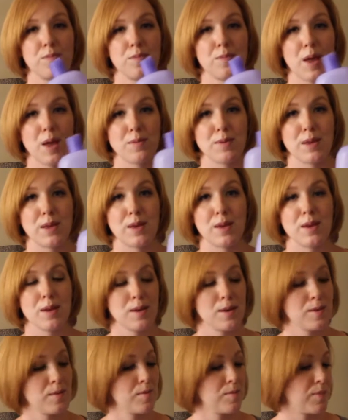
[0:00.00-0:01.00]
Baby
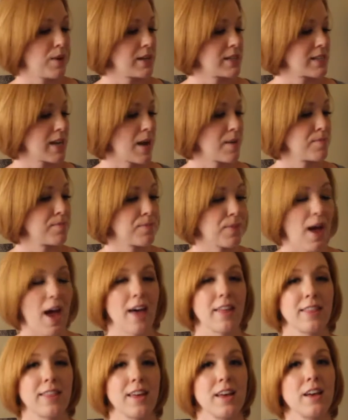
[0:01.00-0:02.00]
Bedtime
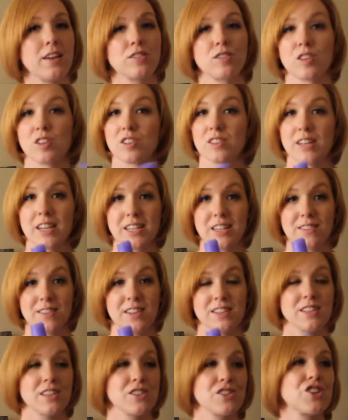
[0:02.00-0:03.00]
Bath. So the scent of
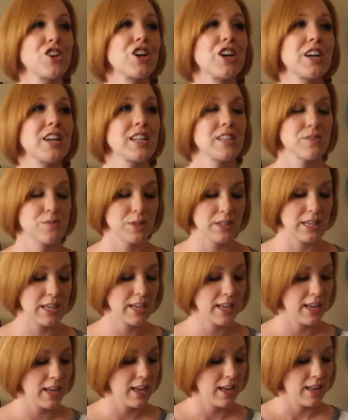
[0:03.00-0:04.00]
this is good. It's
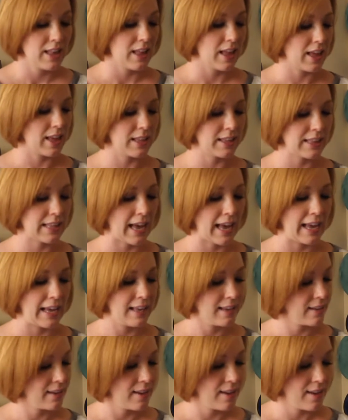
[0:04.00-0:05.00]
really like a
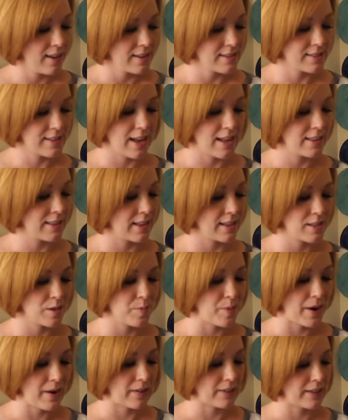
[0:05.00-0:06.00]
light scent that's
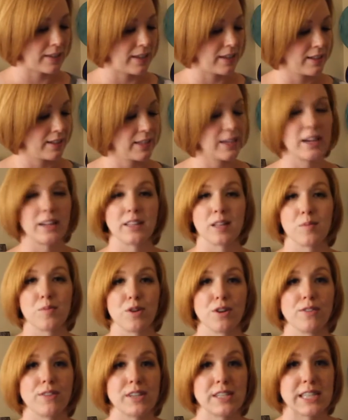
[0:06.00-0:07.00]
apparently clinically
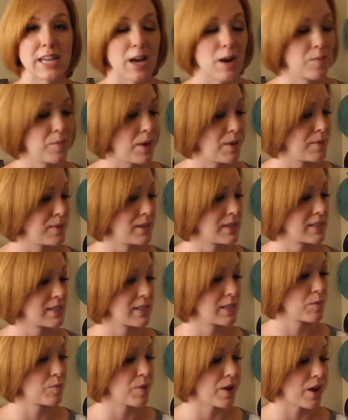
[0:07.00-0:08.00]
proven to help babies
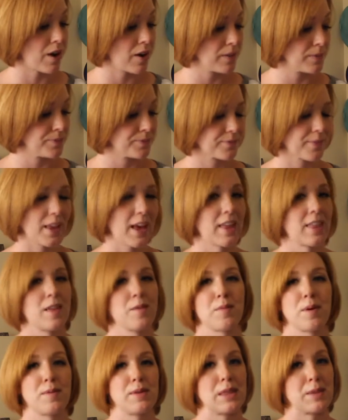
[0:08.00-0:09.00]
sleep better. I
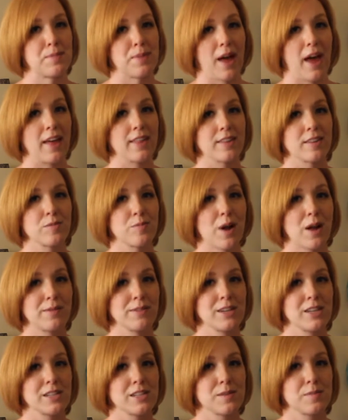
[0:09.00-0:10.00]
think maybe the bath is
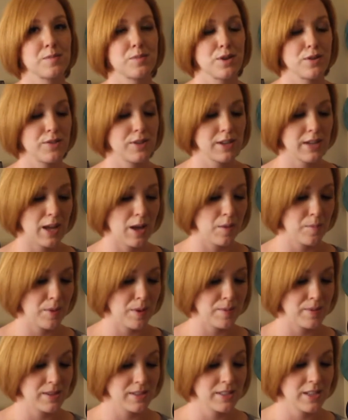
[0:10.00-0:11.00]
probably just proven to help
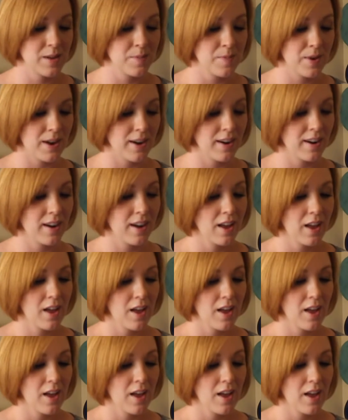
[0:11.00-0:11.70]
babies sleep better.